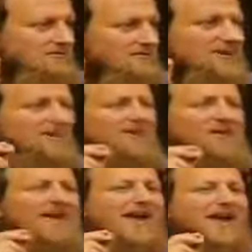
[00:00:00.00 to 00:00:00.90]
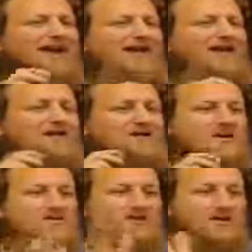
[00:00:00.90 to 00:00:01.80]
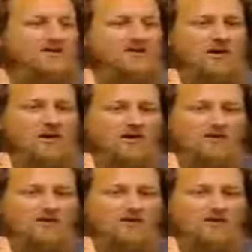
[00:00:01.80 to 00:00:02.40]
Give me any subject you like.